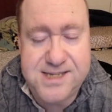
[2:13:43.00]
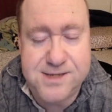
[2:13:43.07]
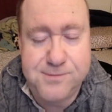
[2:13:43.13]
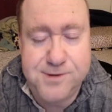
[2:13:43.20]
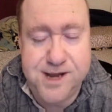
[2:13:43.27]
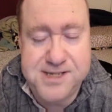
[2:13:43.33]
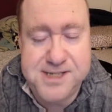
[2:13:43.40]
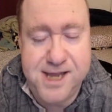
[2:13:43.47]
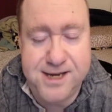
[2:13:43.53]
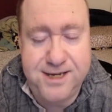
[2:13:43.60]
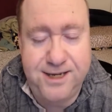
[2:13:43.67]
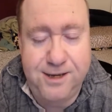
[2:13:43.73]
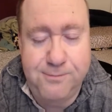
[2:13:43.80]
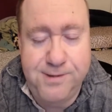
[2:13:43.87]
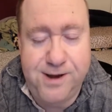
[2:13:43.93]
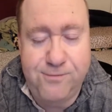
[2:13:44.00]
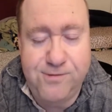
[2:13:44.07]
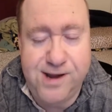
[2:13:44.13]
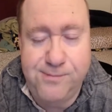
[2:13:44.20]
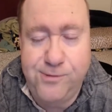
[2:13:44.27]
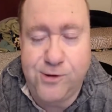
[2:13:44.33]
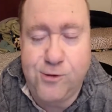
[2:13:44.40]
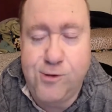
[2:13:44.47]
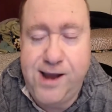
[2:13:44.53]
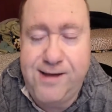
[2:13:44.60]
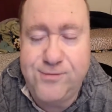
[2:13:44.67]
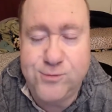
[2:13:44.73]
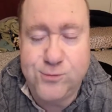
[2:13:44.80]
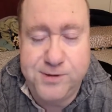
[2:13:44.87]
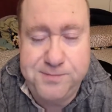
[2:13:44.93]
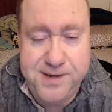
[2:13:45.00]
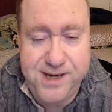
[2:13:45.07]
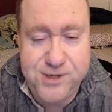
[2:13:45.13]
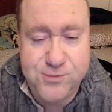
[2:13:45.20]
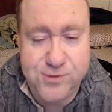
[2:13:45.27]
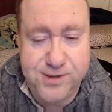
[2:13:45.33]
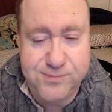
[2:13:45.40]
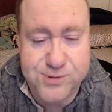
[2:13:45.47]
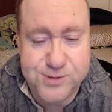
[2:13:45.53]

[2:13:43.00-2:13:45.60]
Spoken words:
I'm not talking about Robert Kraft's repeat dreams.